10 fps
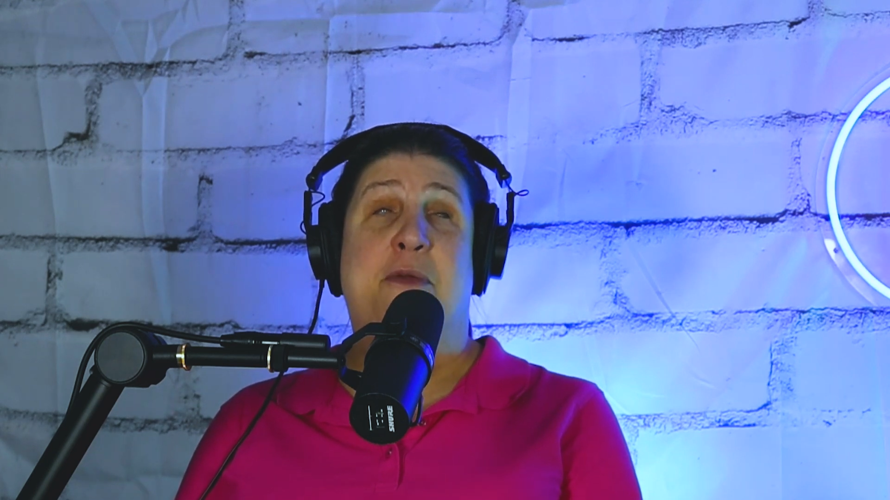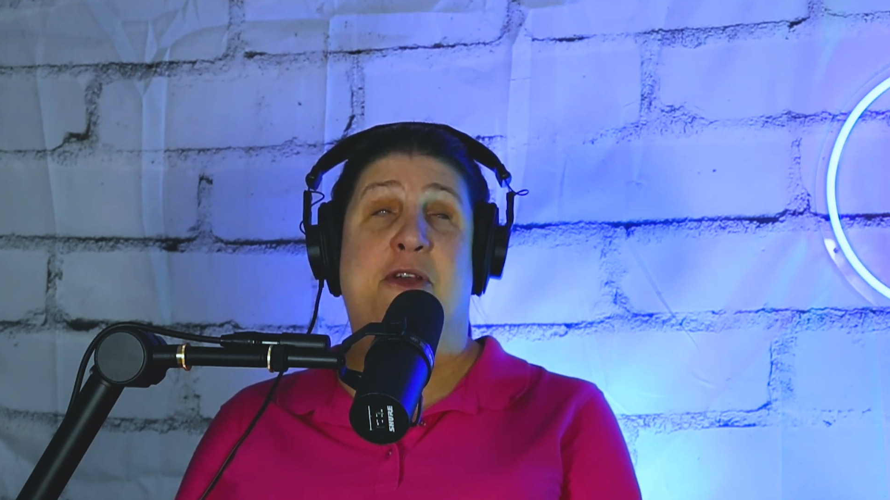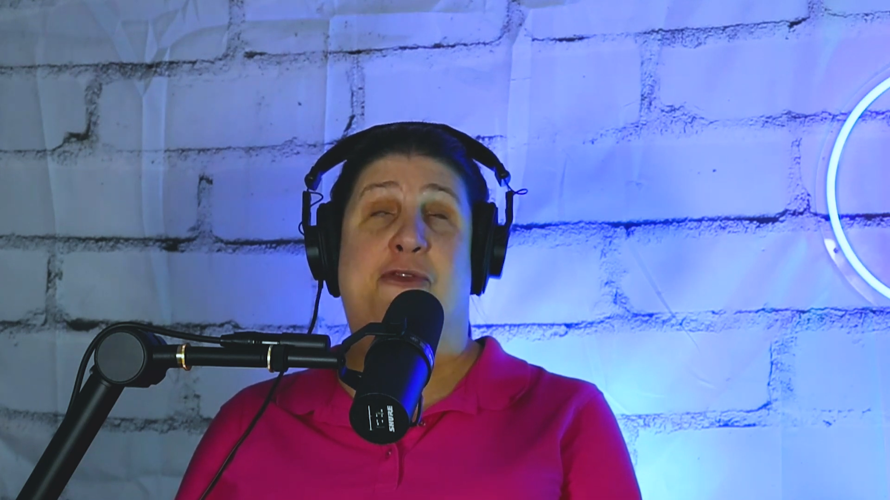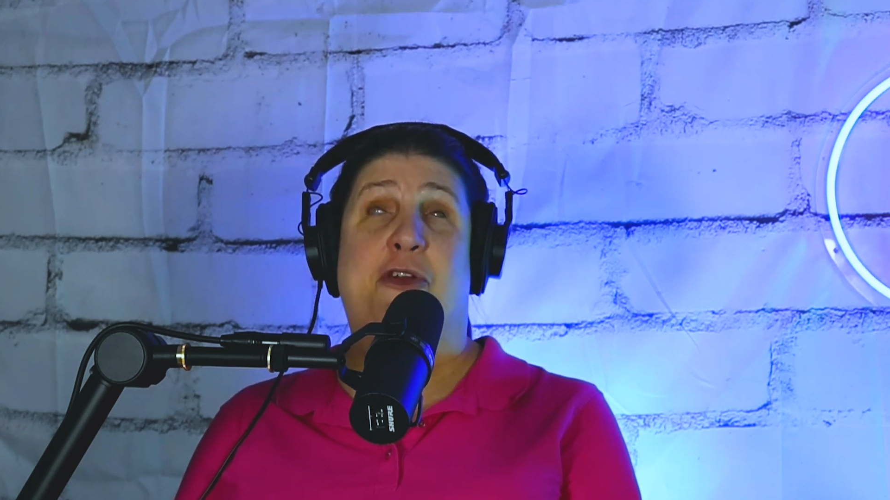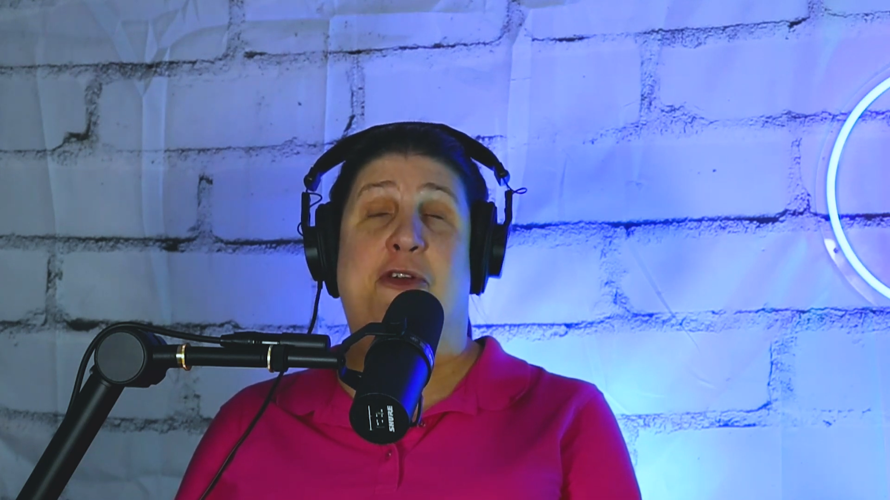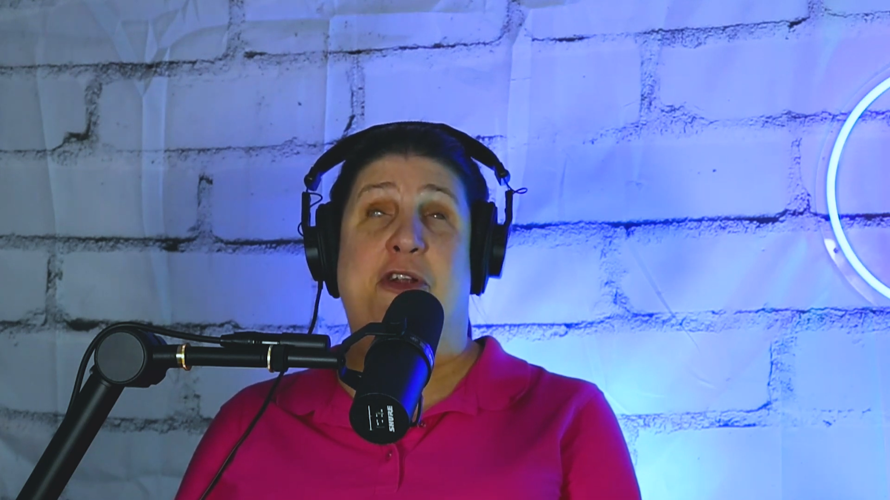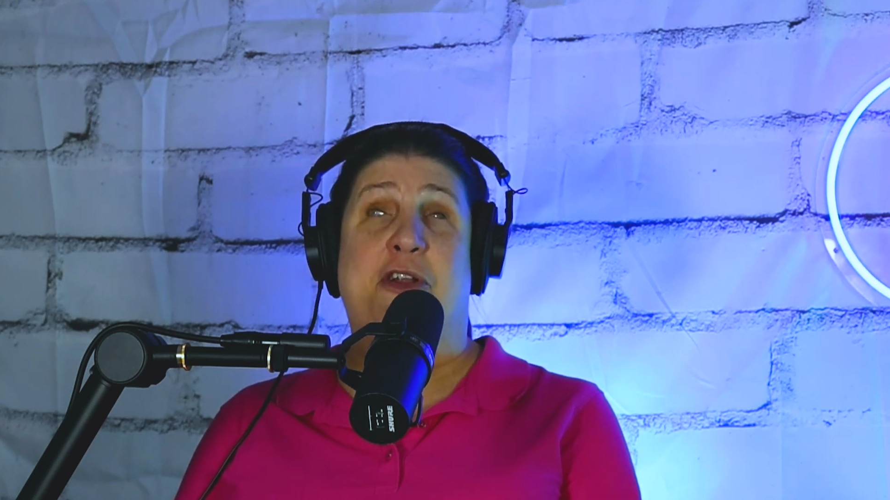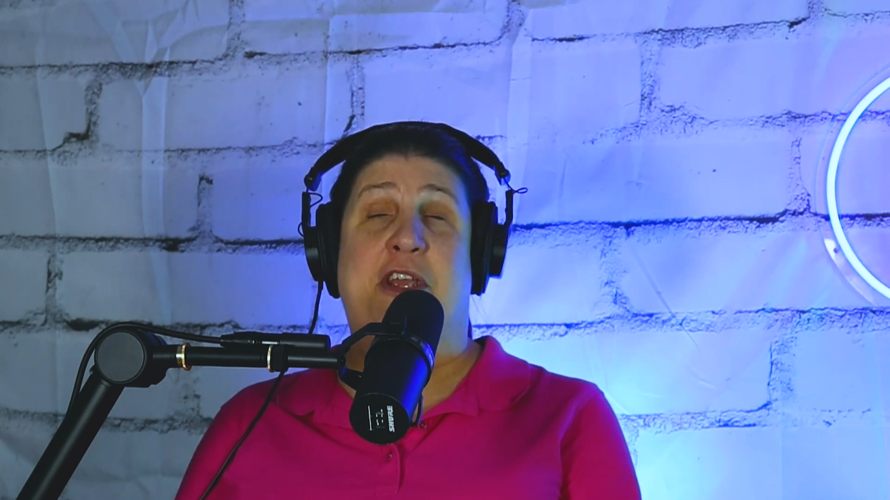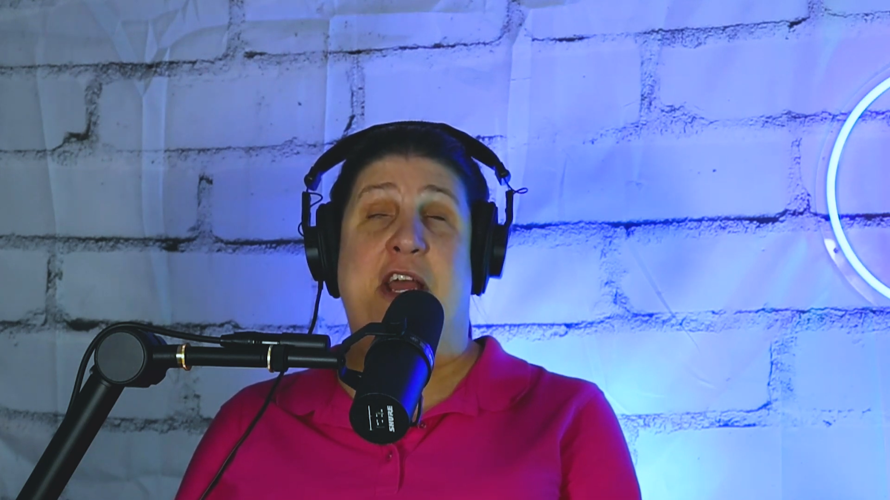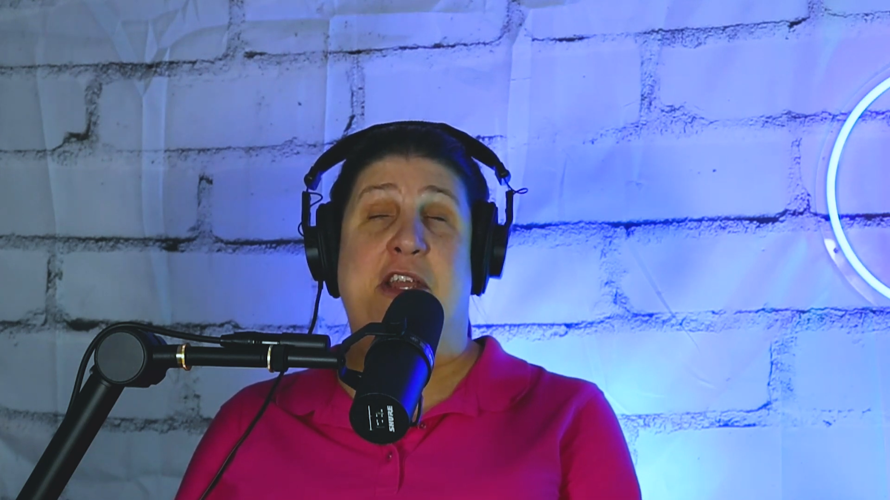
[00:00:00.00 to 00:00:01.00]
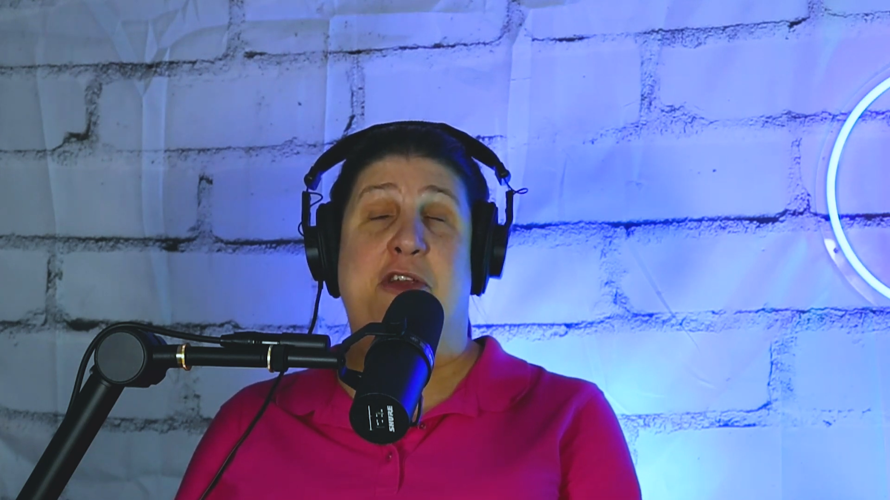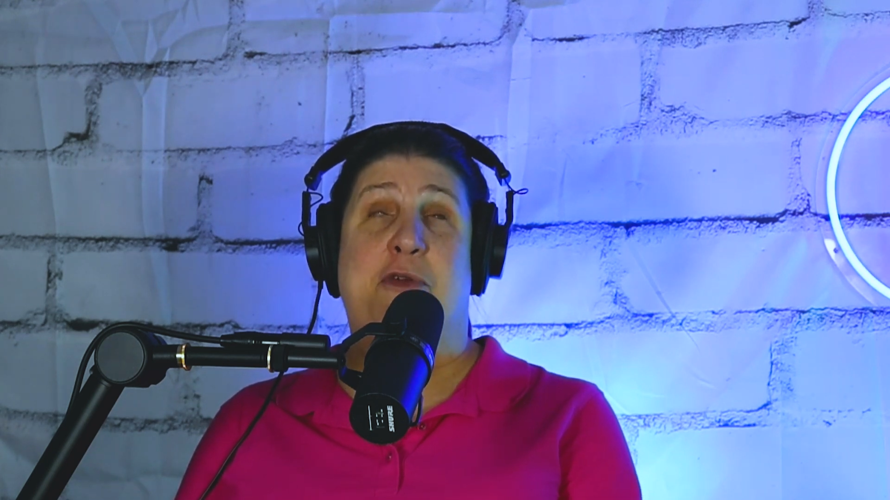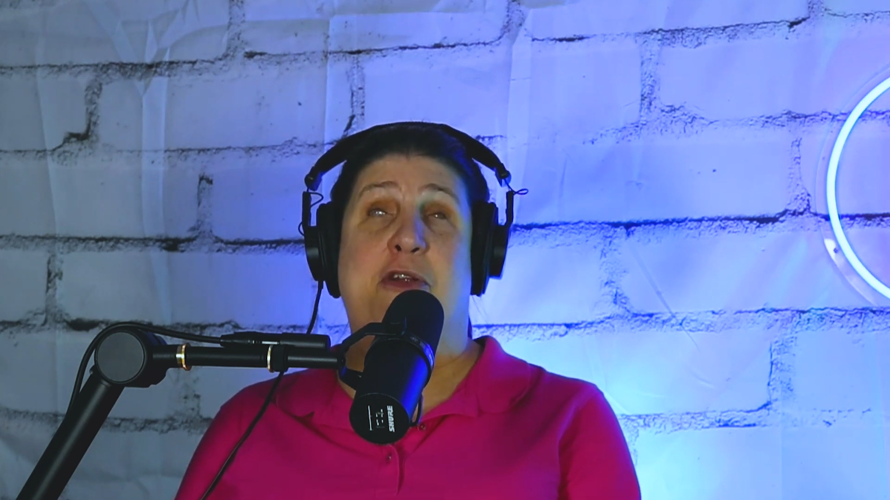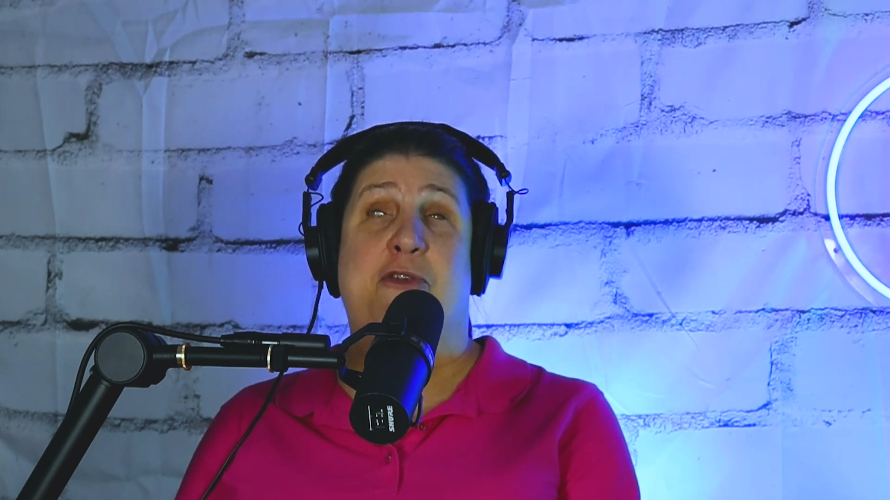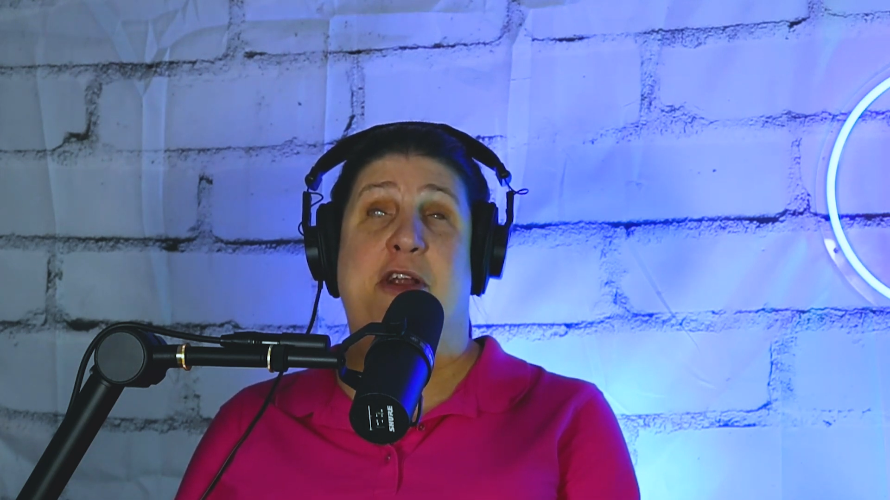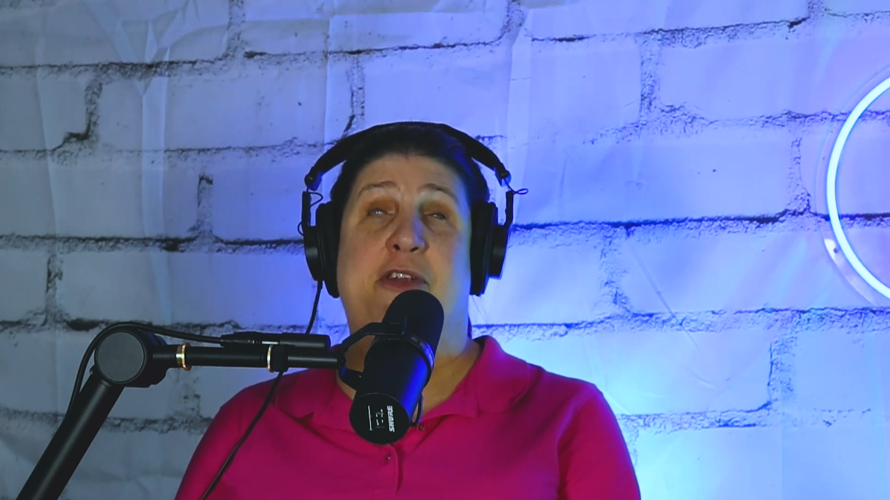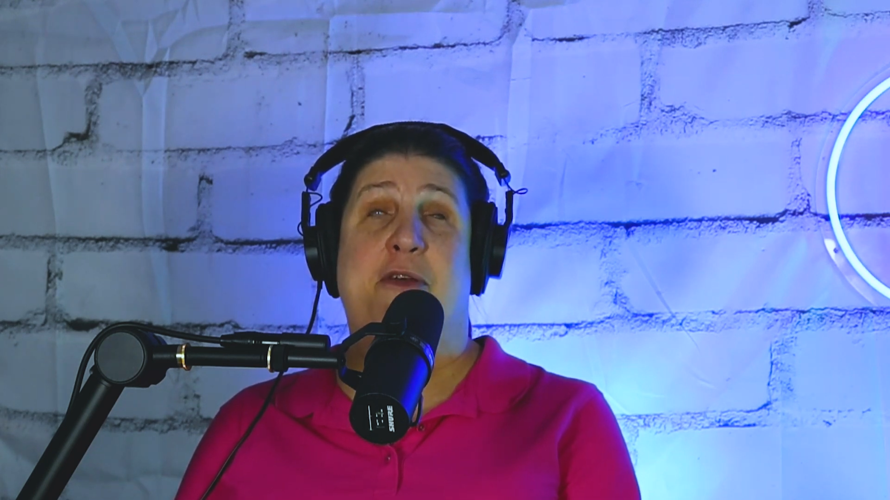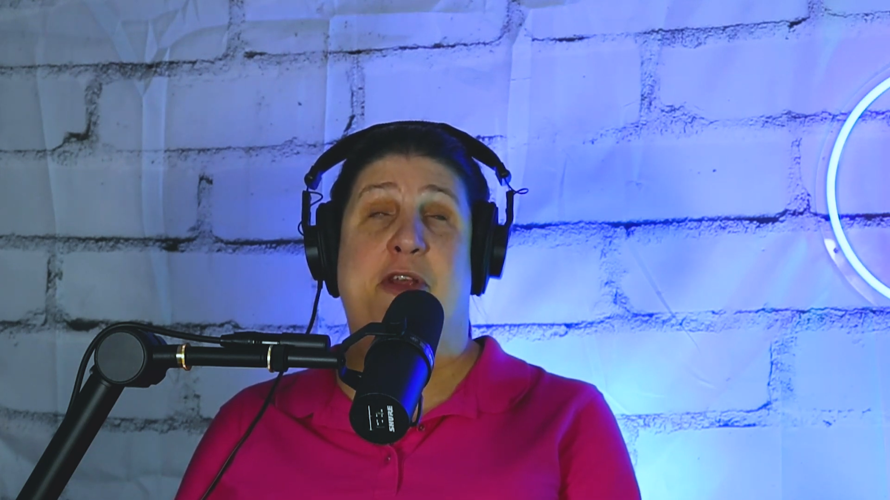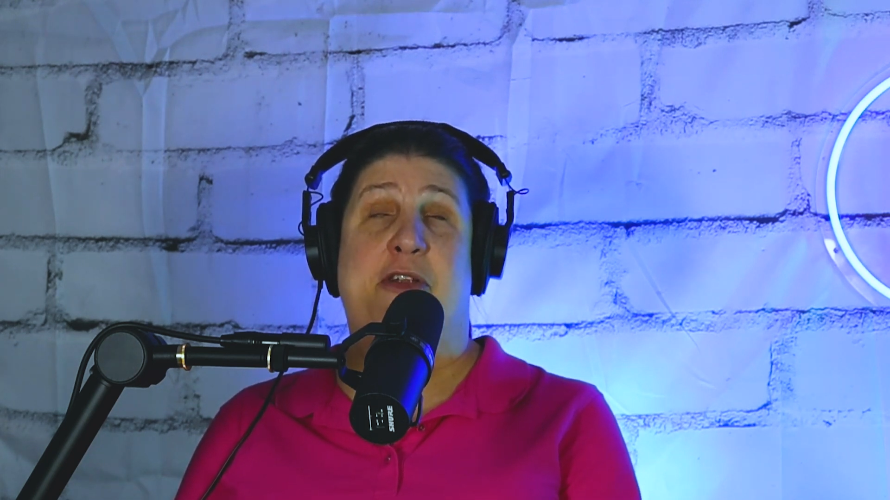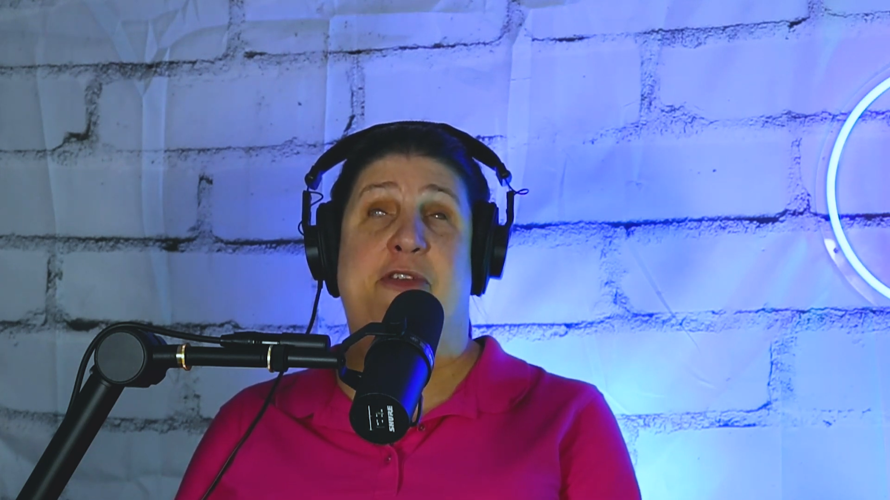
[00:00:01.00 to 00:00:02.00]
because they're gonna get you here 9
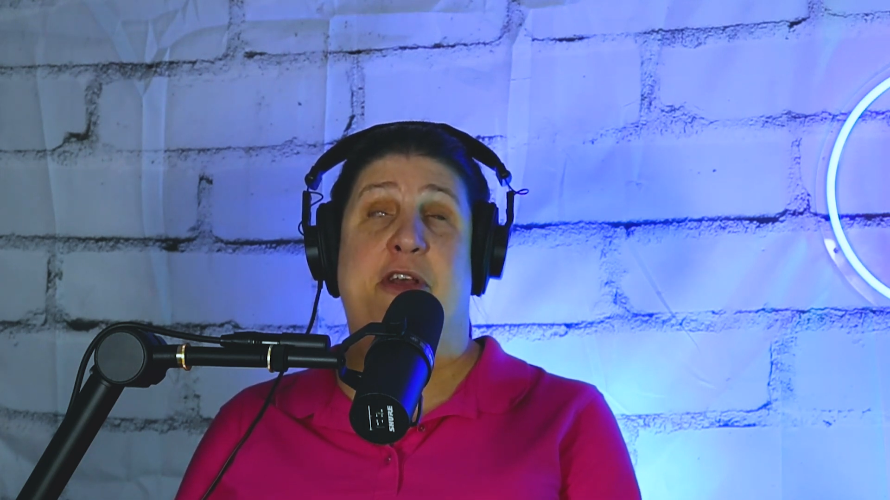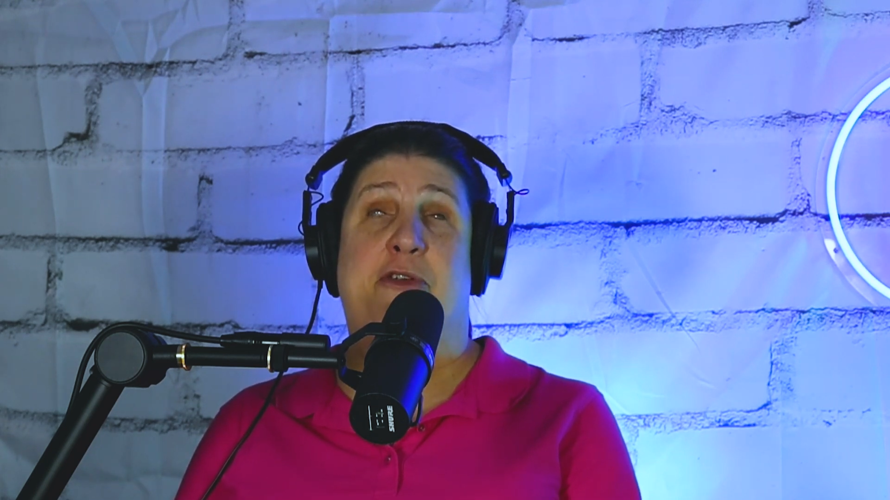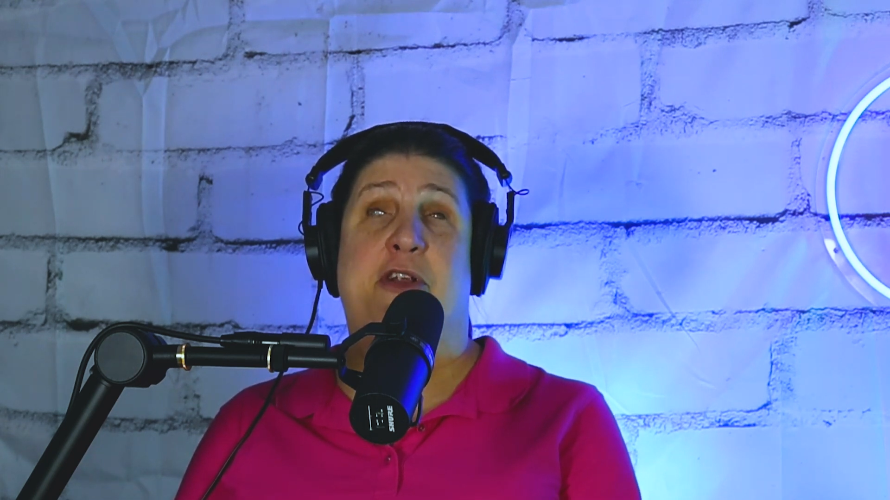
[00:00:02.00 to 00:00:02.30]
times out of 10.